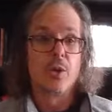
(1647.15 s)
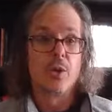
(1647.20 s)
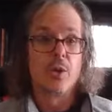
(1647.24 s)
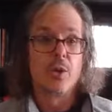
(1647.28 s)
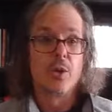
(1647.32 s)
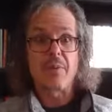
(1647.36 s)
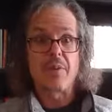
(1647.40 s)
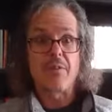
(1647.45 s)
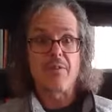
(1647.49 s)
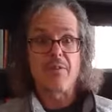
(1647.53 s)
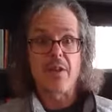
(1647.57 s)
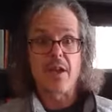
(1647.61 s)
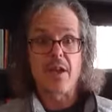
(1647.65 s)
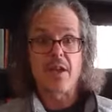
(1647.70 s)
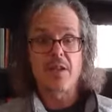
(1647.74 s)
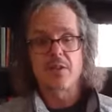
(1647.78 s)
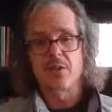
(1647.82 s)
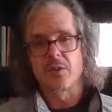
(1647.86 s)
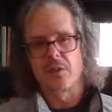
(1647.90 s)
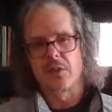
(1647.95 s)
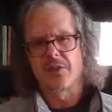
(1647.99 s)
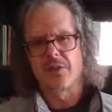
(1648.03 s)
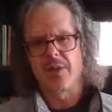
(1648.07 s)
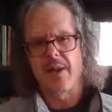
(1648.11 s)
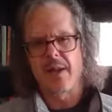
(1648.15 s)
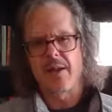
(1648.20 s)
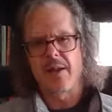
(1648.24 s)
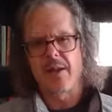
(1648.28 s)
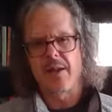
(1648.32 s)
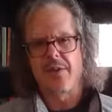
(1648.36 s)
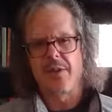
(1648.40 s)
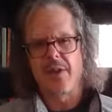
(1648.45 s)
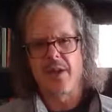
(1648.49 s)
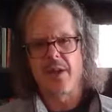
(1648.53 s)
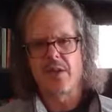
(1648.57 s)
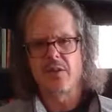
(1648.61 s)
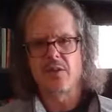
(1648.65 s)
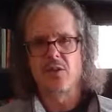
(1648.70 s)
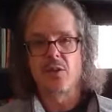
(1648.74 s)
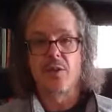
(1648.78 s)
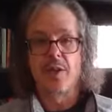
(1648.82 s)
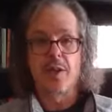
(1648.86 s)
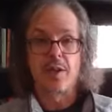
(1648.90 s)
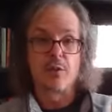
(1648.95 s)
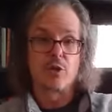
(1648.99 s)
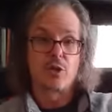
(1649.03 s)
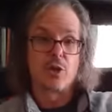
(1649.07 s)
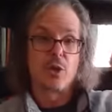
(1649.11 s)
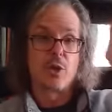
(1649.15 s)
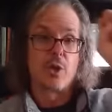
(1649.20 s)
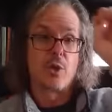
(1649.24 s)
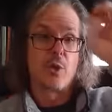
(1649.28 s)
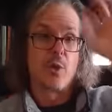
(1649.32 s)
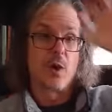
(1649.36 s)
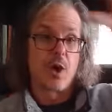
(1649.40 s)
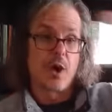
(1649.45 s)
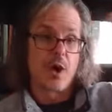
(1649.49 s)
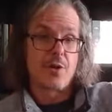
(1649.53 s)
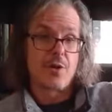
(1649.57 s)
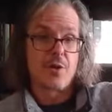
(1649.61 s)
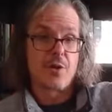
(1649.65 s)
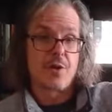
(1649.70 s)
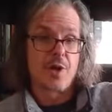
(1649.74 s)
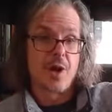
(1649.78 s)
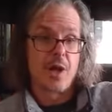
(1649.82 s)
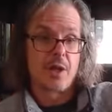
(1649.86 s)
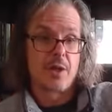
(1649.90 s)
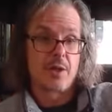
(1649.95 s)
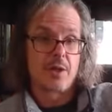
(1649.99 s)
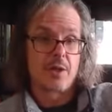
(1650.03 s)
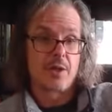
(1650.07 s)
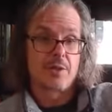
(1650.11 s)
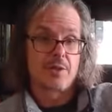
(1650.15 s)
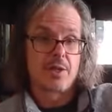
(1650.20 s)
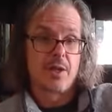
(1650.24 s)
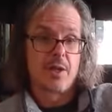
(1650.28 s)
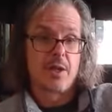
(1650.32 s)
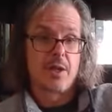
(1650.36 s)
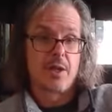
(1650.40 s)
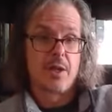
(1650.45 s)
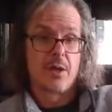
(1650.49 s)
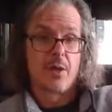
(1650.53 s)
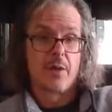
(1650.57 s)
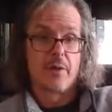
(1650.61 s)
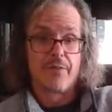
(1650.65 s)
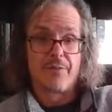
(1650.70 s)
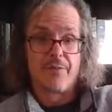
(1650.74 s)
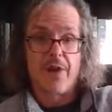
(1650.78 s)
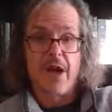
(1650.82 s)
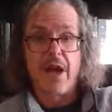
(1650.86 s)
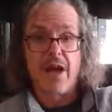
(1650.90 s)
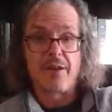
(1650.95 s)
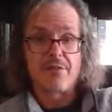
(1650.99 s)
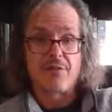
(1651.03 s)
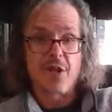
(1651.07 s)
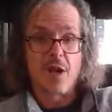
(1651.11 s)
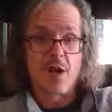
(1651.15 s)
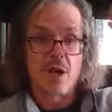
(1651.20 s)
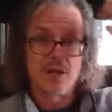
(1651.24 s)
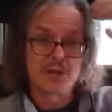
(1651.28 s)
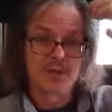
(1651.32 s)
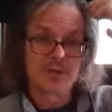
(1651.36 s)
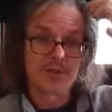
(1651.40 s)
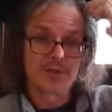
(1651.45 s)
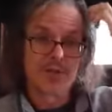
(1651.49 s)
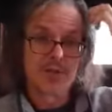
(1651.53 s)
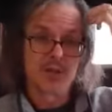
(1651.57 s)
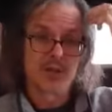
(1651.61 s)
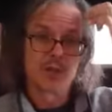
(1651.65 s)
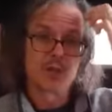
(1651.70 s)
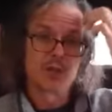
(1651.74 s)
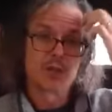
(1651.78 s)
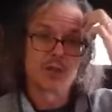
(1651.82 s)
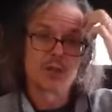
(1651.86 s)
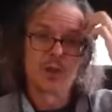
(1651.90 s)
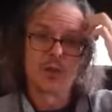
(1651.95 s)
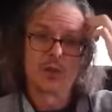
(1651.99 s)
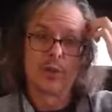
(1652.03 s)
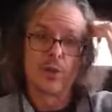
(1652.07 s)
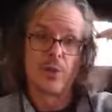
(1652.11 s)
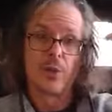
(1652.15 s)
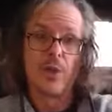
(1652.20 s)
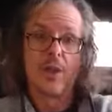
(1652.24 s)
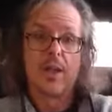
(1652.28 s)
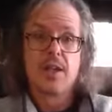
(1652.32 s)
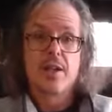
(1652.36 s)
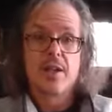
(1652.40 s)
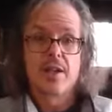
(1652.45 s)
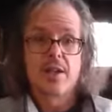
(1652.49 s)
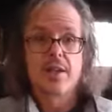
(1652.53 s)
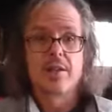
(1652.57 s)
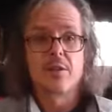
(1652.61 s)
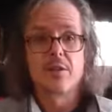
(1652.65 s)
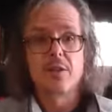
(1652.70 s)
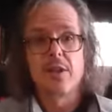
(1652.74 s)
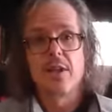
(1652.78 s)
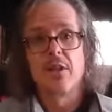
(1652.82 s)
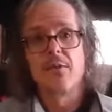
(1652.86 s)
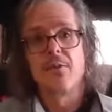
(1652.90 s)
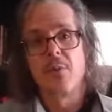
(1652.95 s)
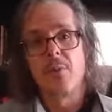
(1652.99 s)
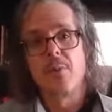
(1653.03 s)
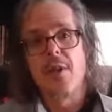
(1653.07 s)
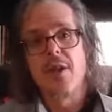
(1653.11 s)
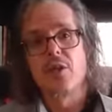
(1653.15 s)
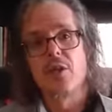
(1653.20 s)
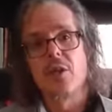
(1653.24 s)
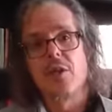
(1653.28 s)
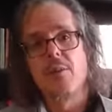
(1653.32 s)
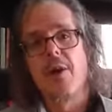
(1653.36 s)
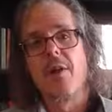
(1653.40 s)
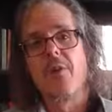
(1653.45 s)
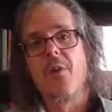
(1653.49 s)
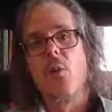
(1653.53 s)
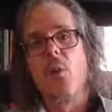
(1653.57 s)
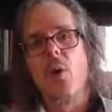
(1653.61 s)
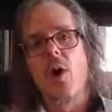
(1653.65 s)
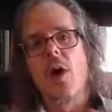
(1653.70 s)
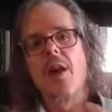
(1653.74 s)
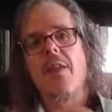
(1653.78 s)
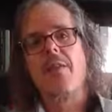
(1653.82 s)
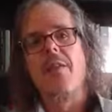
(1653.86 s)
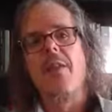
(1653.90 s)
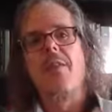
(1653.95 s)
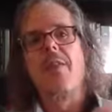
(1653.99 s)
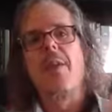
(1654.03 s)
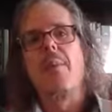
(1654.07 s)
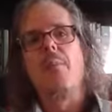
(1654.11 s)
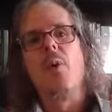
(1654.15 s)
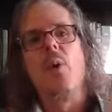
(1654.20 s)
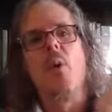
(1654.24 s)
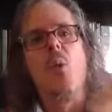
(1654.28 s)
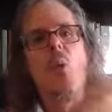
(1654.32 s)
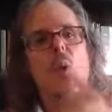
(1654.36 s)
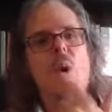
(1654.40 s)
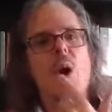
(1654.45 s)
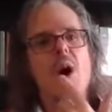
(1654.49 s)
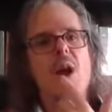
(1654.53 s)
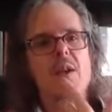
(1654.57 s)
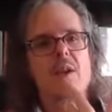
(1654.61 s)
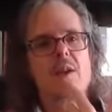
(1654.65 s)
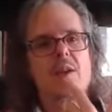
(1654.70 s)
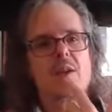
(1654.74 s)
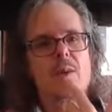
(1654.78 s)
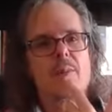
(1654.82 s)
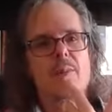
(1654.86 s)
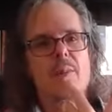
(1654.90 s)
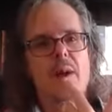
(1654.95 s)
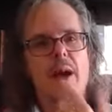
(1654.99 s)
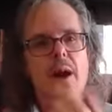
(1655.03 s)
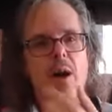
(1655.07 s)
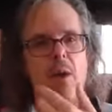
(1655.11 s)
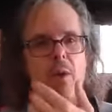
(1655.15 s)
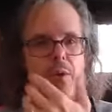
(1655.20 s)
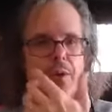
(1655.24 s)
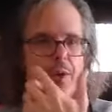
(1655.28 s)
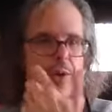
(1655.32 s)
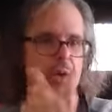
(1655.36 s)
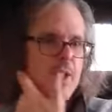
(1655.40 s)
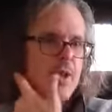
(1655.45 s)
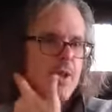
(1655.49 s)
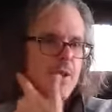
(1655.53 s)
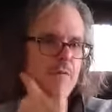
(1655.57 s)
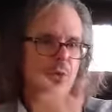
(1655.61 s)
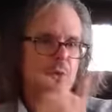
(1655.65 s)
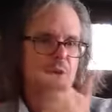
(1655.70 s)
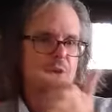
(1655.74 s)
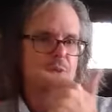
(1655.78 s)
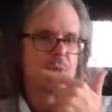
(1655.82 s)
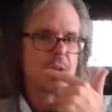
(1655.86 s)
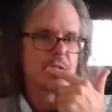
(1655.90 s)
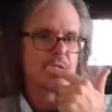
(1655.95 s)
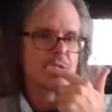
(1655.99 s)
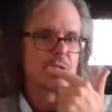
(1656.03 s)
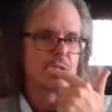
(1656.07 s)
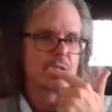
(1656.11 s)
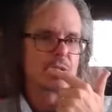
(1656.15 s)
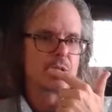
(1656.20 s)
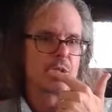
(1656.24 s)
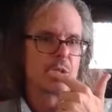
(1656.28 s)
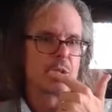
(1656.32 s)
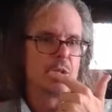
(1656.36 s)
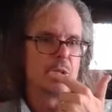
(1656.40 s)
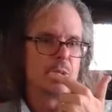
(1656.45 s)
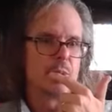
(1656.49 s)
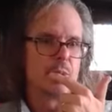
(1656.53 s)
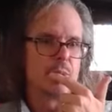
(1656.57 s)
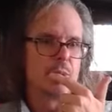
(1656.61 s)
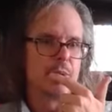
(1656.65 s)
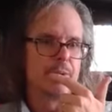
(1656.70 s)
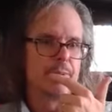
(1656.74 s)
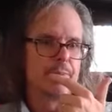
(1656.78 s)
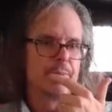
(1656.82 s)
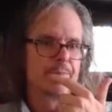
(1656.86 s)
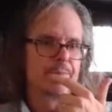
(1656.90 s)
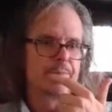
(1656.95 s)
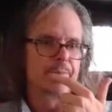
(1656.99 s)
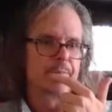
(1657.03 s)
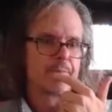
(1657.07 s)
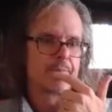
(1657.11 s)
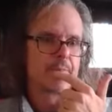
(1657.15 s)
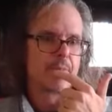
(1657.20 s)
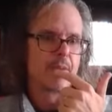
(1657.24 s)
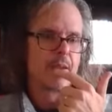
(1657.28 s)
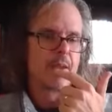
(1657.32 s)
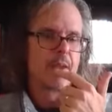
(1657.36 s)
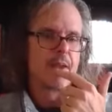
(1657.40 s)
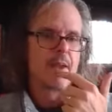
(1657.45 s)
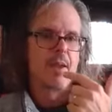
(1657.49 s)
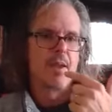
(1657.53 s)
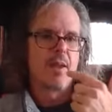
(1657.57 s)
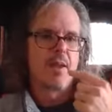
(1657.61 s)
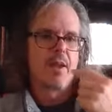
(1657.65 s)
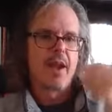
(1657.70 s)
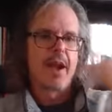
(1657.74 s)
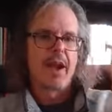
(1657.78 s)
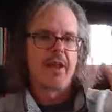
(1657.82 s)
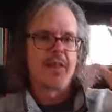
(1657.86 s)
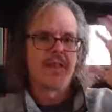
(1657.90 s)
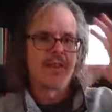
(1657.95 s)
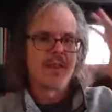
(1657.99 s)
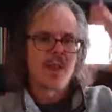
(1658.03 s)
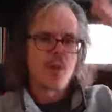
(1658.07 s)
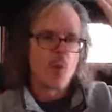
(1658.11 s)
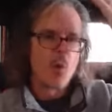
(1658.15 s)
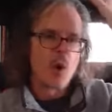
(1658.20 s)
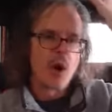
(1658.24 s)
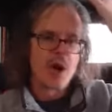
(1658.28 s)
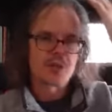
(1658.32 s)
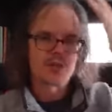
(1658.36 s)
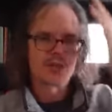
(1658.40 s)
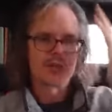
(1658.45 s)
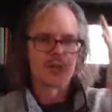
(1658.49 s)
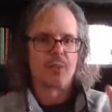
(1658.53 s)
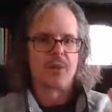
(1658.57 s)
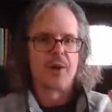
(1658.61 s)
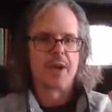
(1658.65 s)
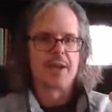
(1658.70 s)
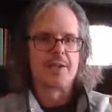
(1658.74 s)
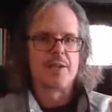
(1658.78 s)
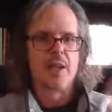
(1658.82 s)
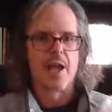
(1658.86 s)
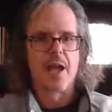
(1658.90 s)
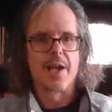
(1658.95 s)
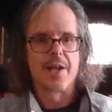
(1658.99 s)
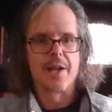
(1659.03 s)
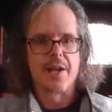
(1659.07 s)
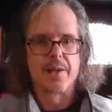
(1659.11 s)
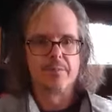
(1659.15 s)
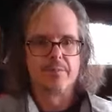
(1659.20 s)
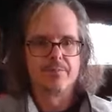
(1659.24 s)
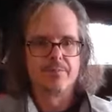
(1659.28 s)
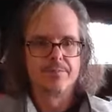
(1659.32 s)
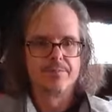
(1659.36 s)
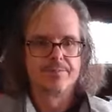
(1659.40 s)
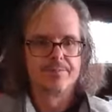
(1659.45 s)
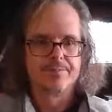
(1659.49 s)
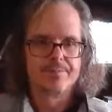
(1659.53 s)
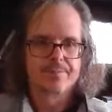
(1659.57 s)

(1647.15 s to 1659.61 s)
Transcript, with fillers: happy face or a sad face, or they can show you $100 or $5, or they can show you in information about the wine. And then they put wine in your mouth through a special tube, and then they watch your brain light up.